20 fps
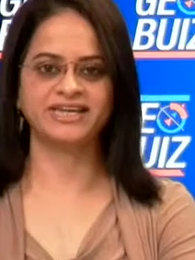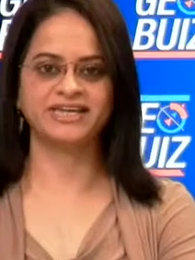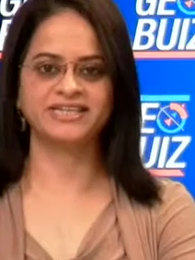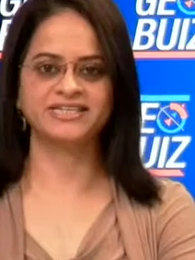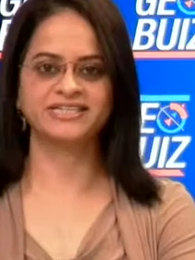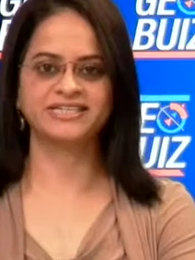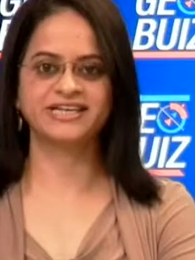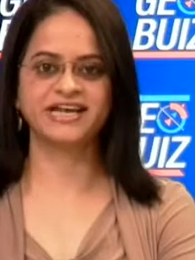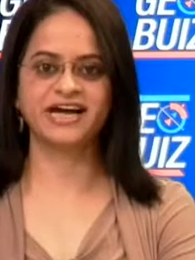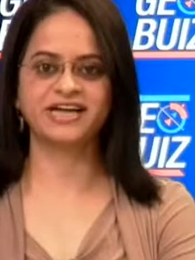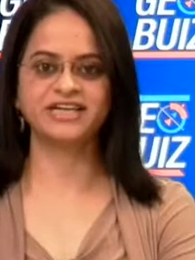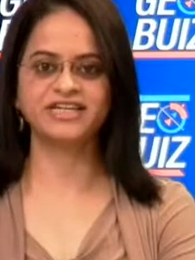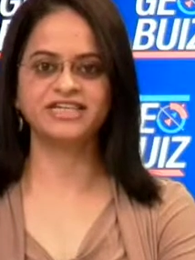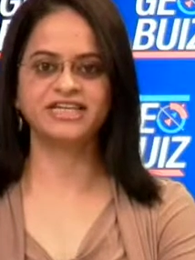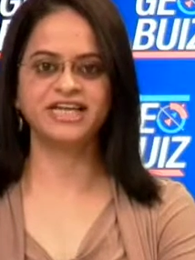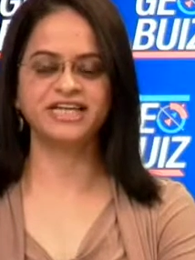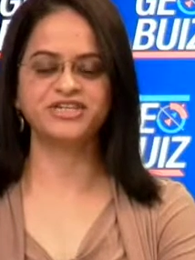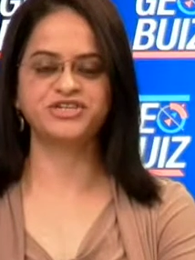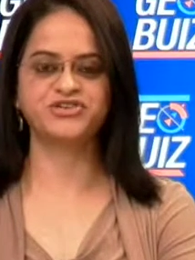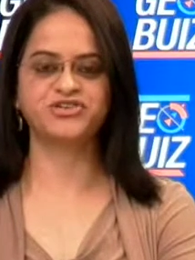is
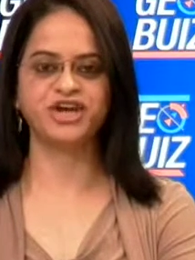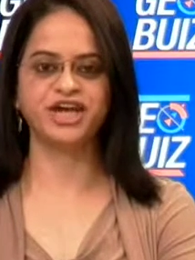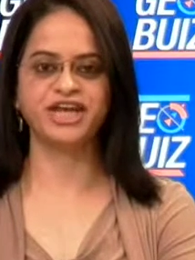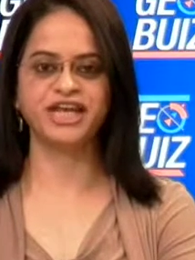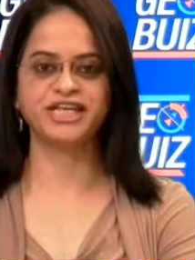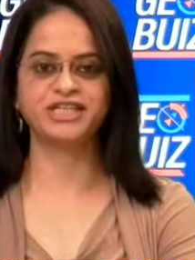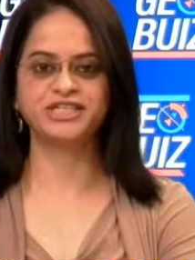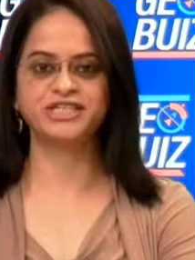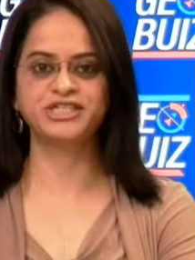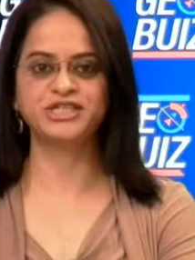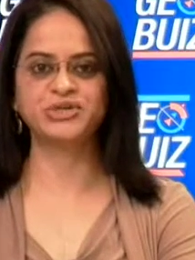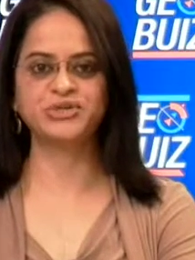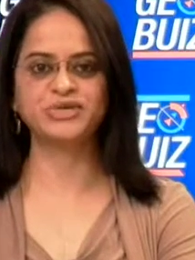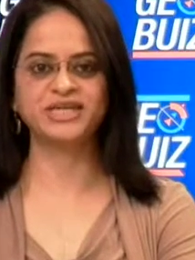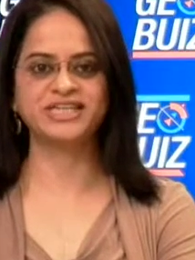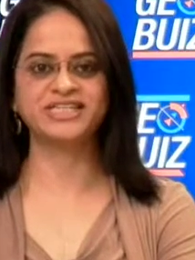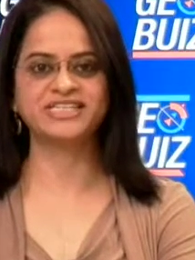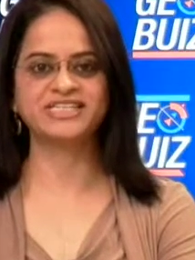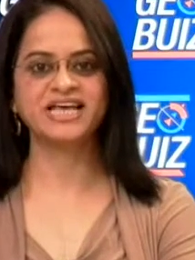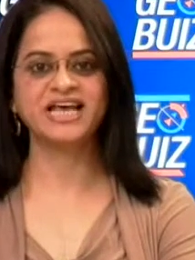currently training
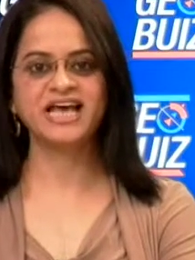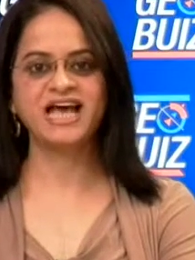students